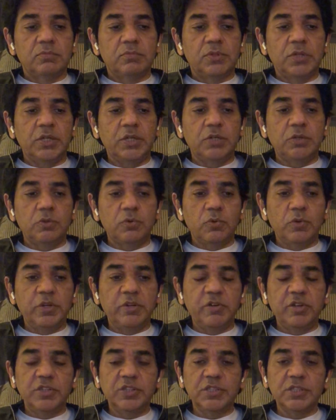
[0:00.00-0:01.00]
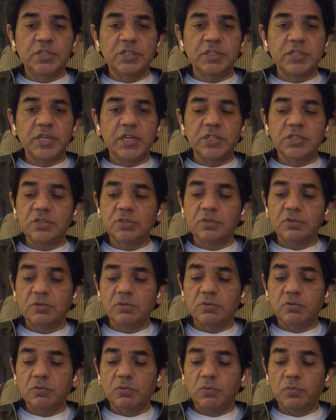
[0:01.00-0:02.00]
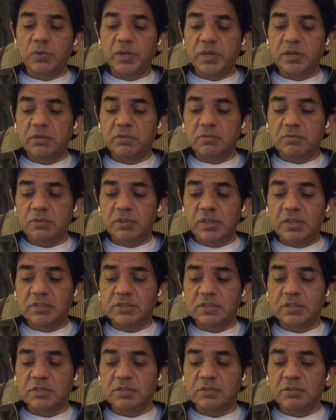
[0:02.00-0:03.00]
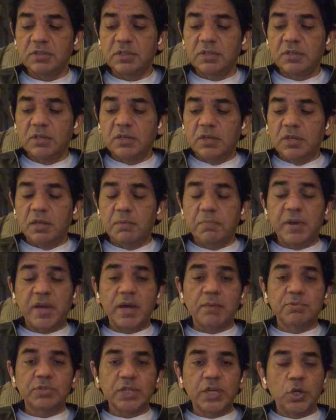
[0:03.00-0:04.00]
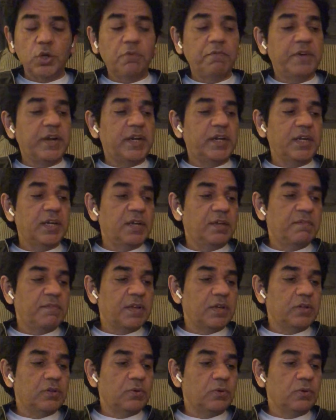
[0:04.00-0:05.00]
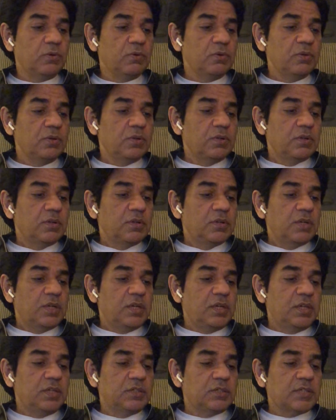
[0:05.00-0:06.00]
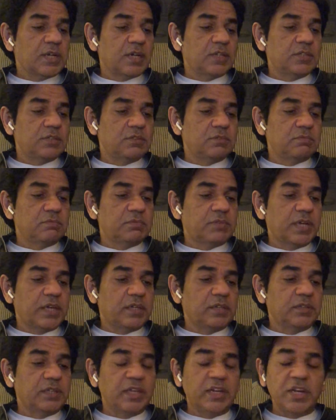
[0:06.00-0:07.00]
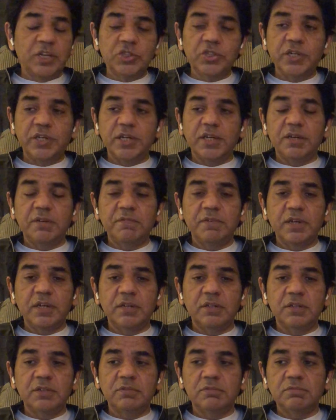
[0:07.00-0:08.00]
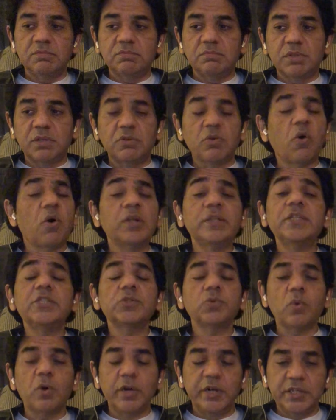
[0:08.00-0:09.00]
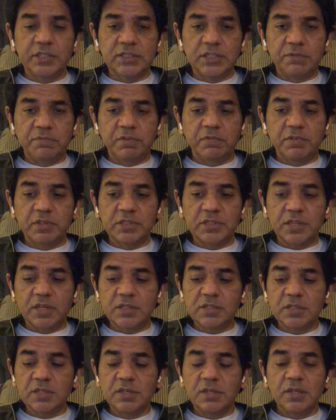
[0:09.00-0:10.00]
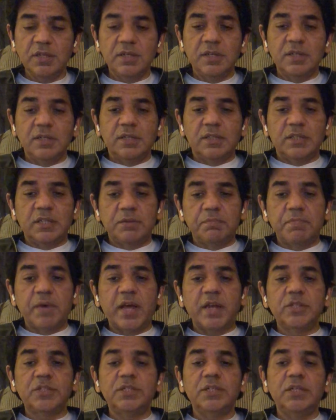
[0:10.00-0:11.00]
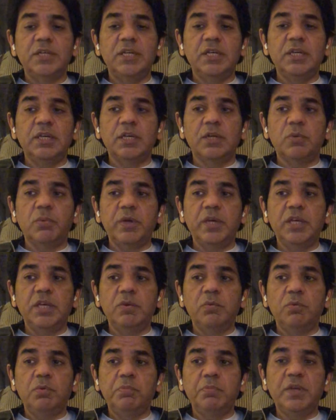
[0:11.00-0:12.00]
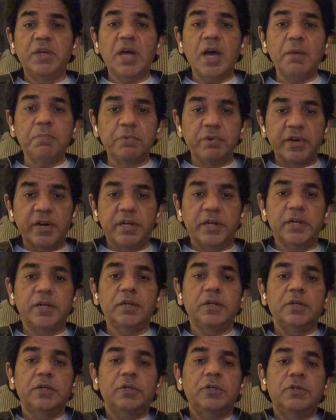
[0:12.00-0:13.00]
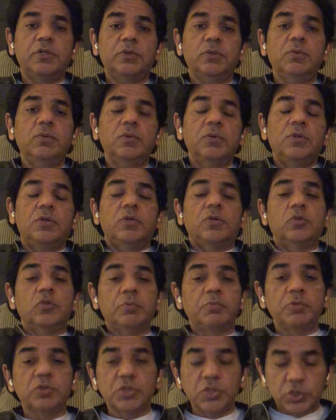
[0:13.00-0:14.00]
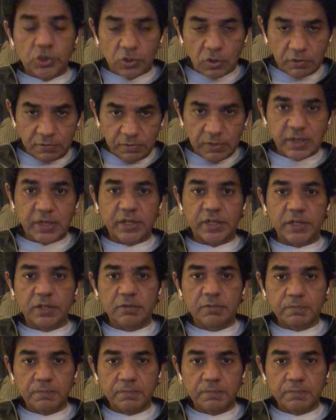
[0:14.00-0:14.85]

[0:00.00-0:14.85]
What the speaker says: he reaches a stage where he becomes innovative and he starts taking the initiative and all these qualities that we've discussed, that manager, in a way, he will be upgraded to the position of a leader,